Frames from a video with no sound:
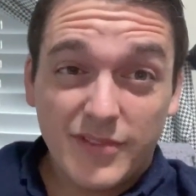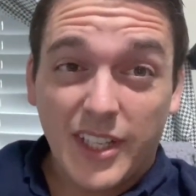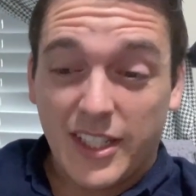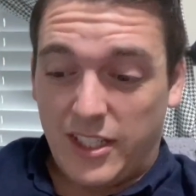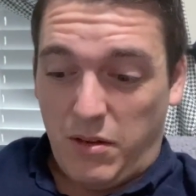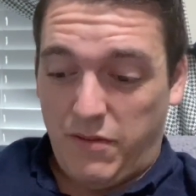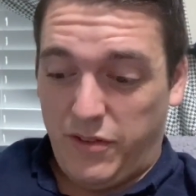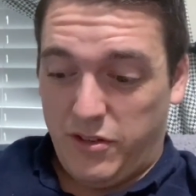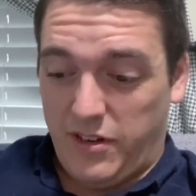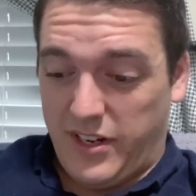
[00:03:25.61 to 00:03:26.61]
That's how I
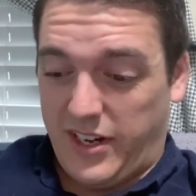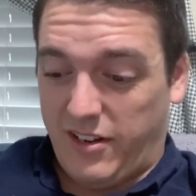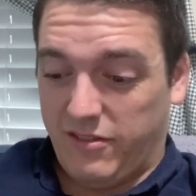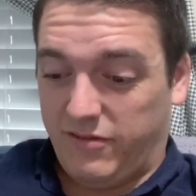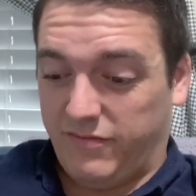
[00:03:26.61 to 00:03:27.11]
feel right now.